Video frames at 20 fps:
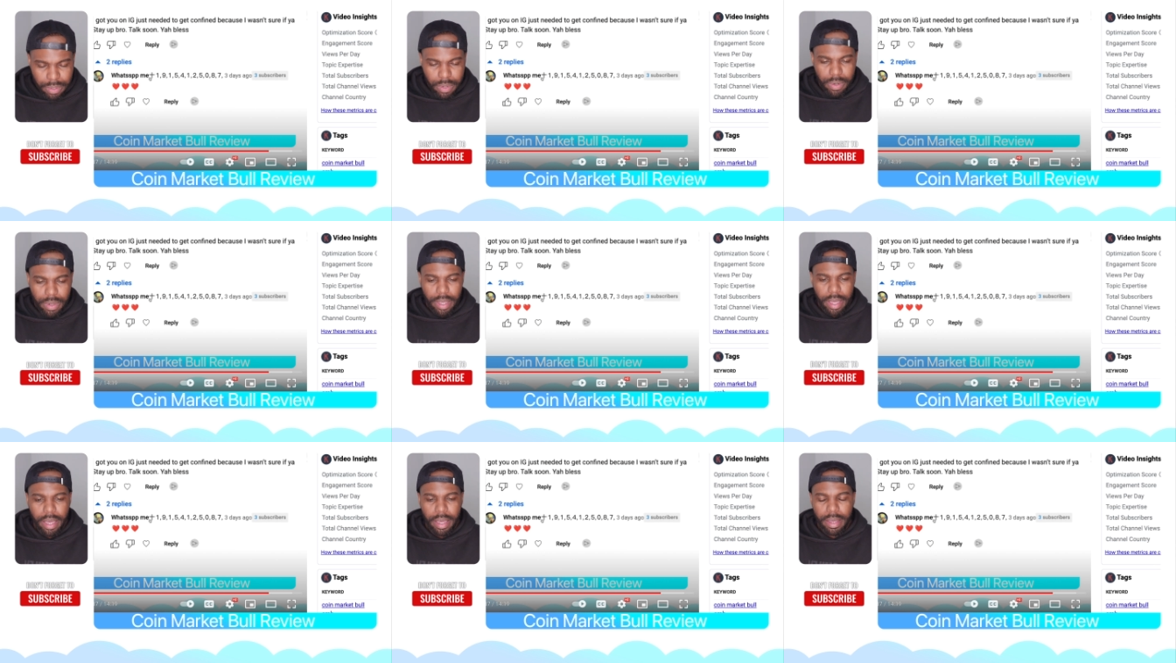
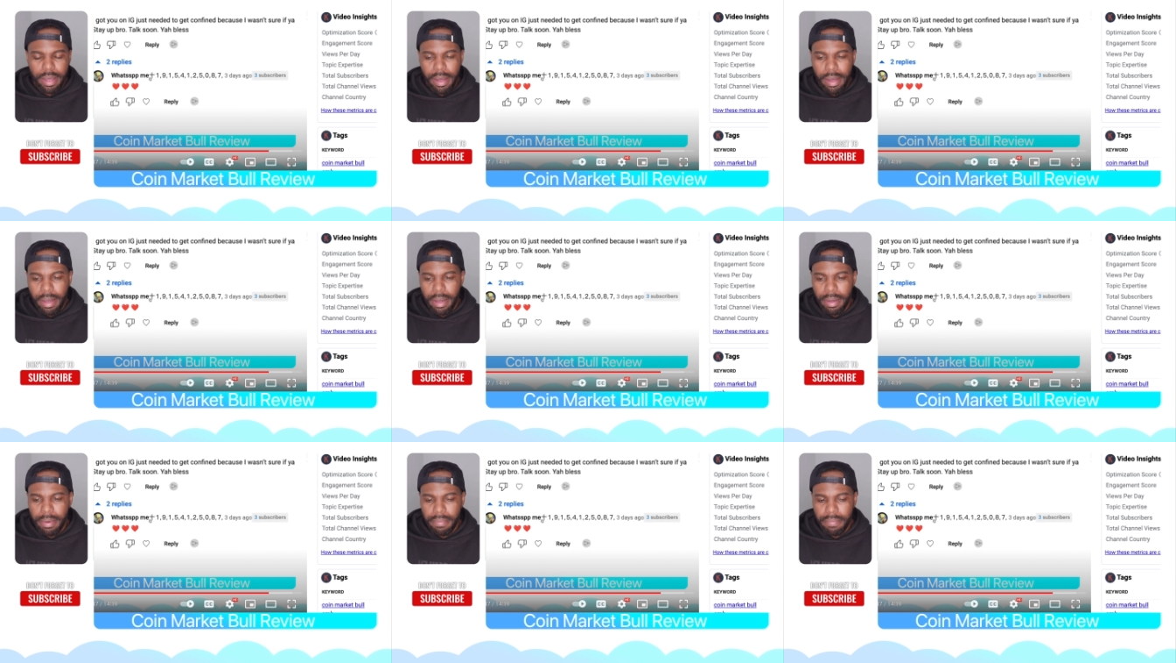Okay,
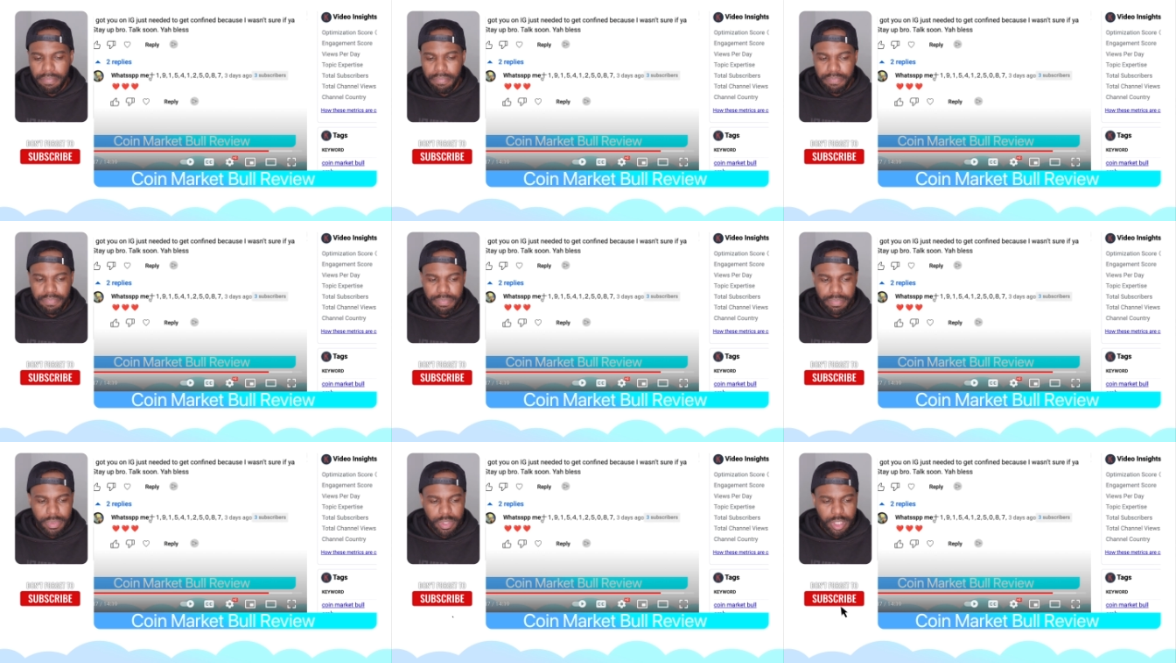um,
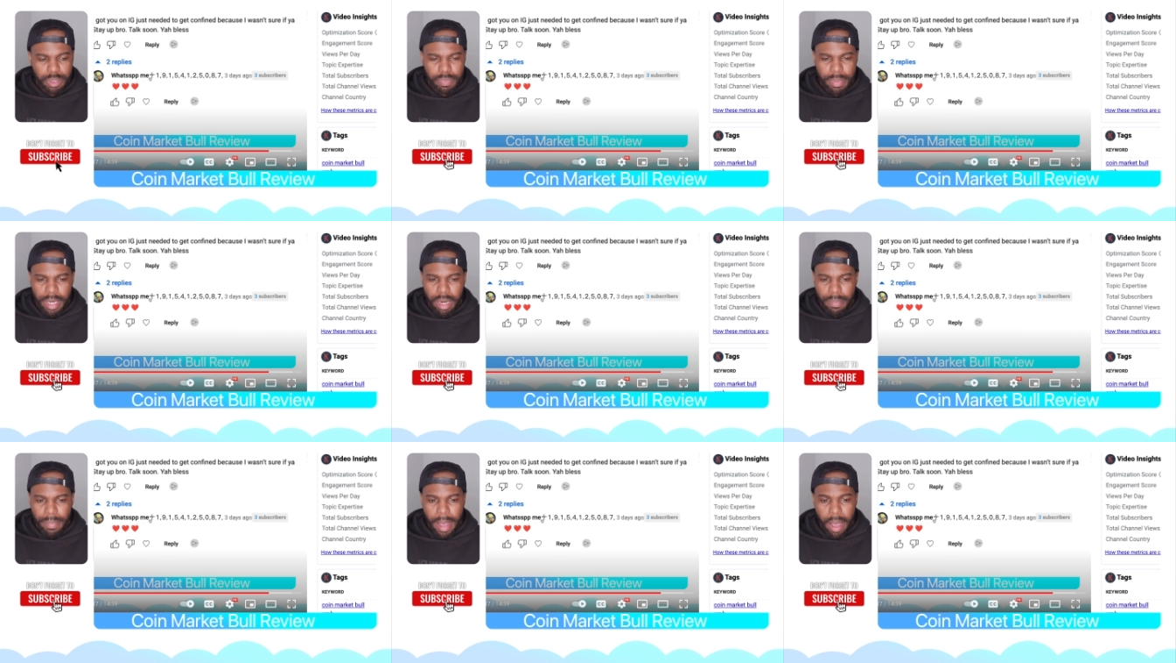it's
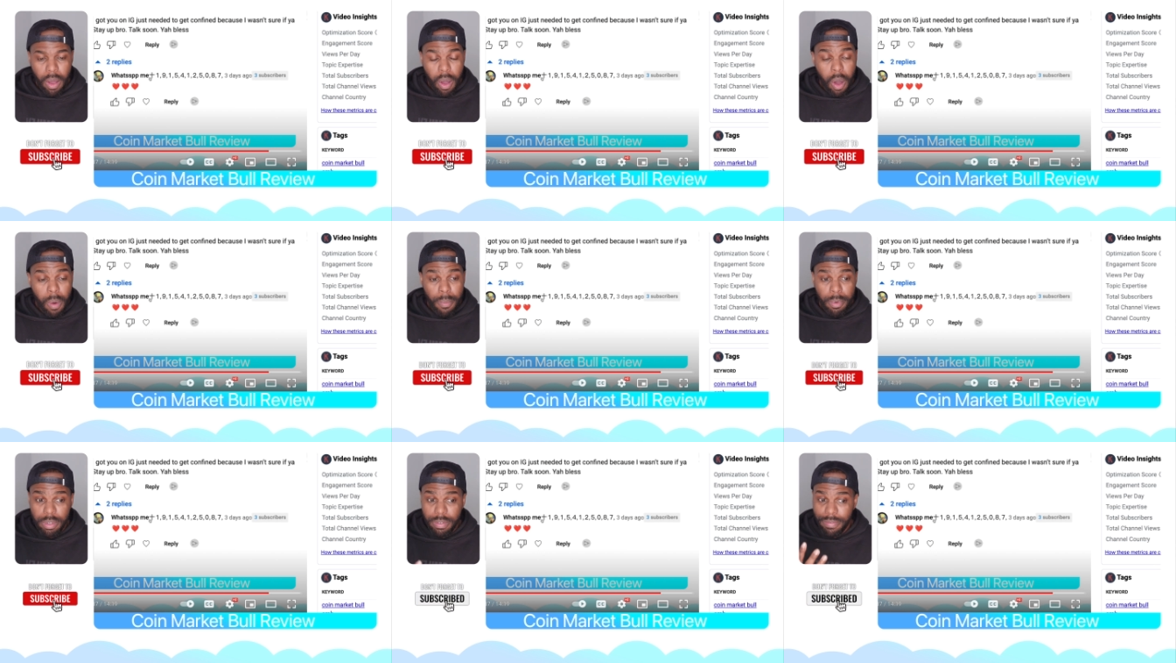been about
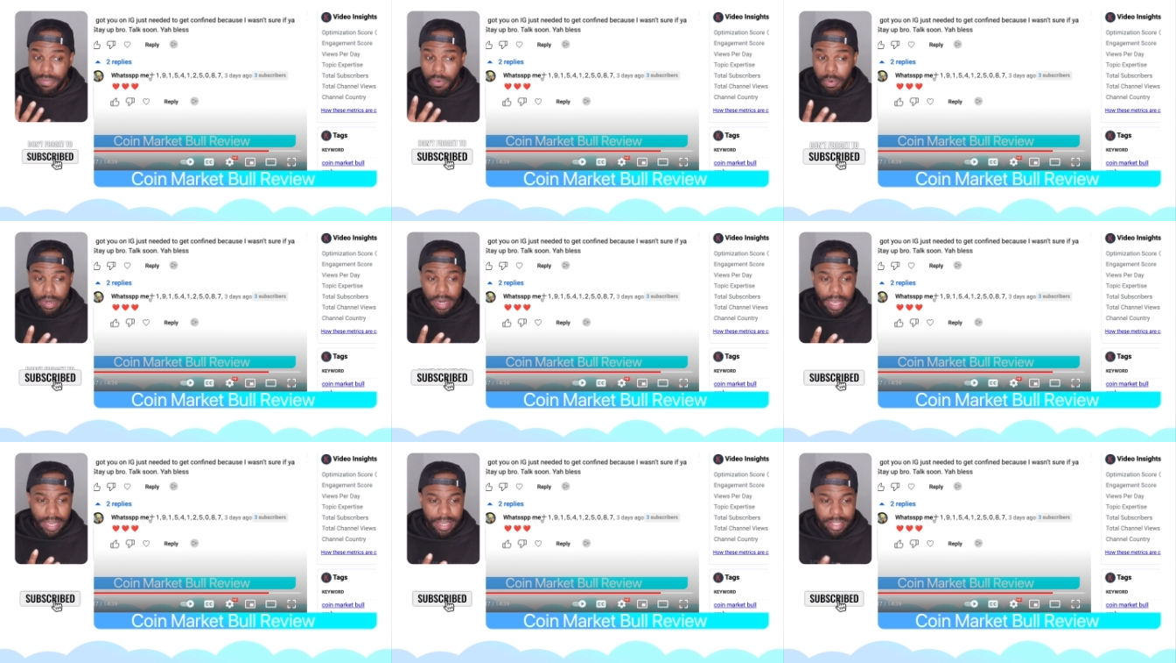almost
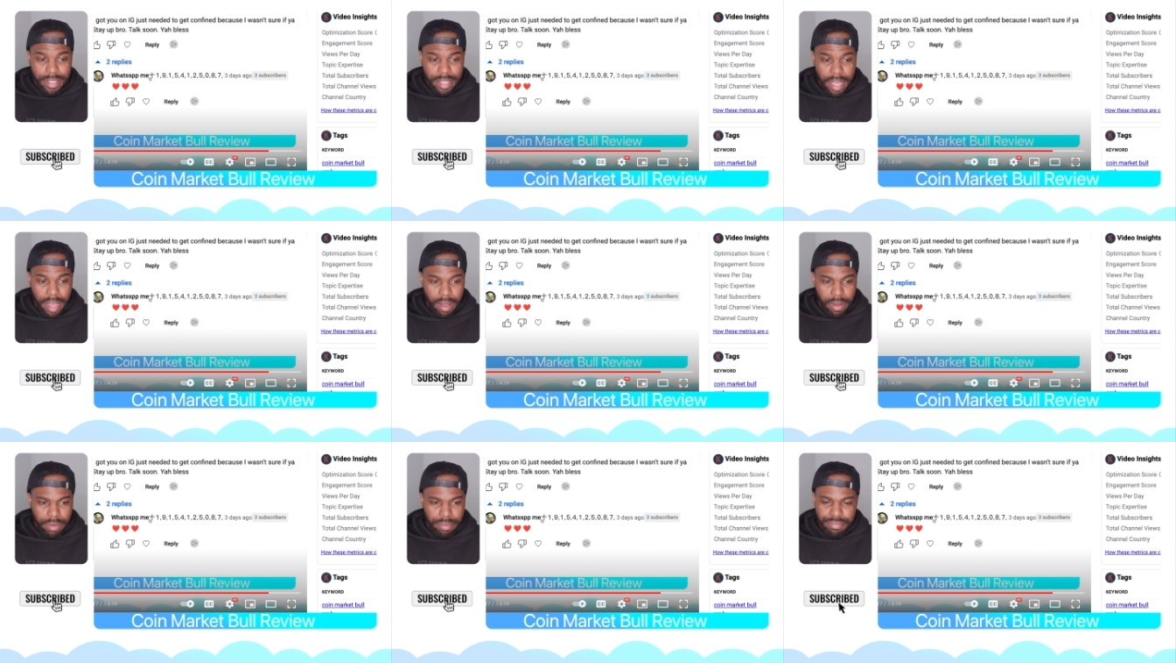four days
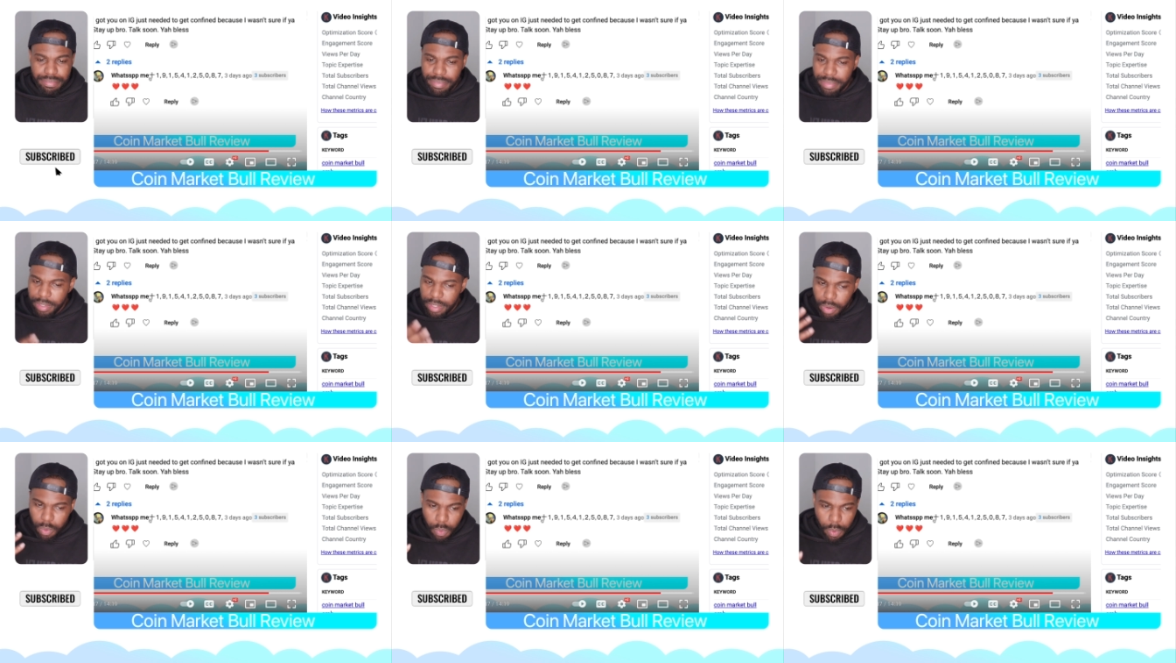now.
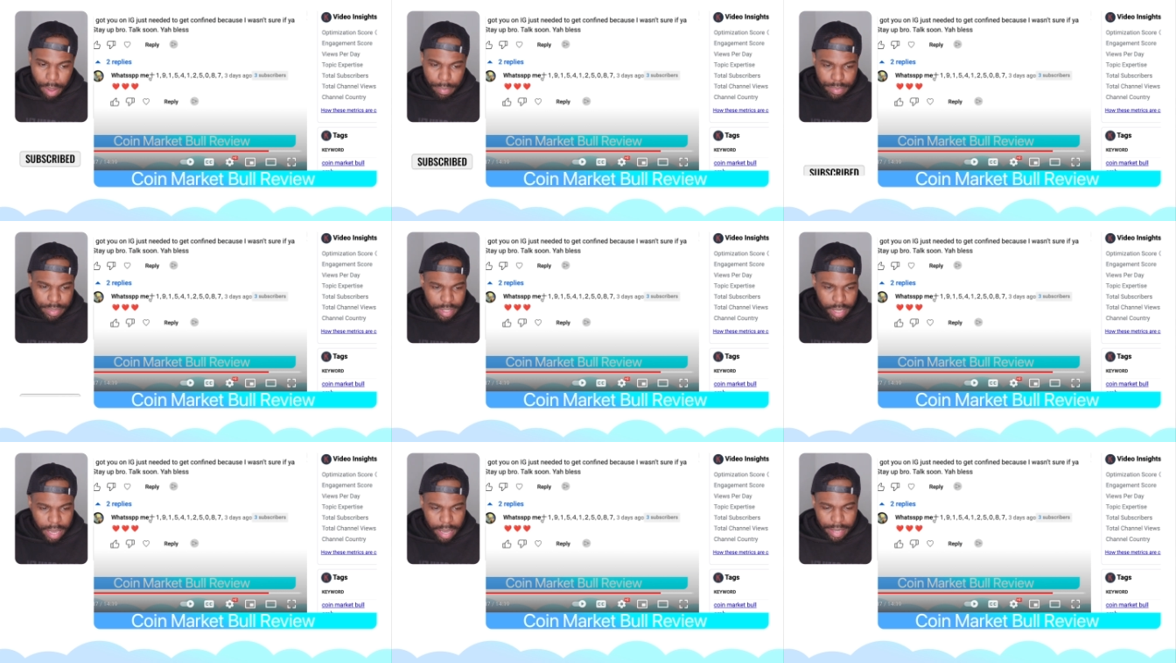The
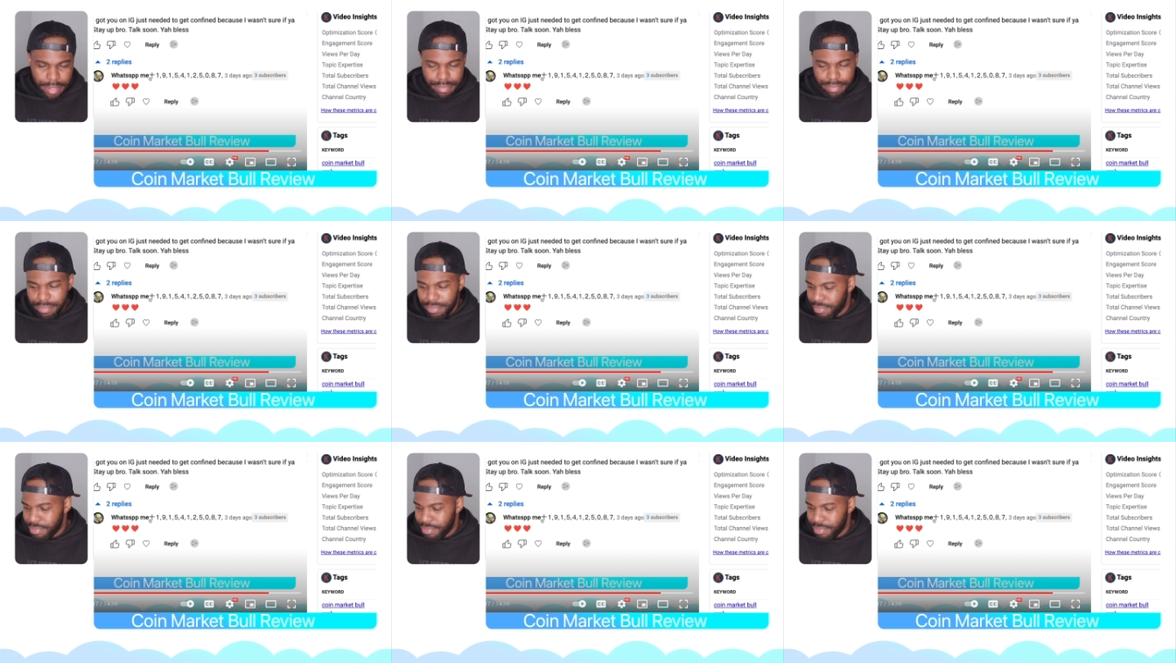website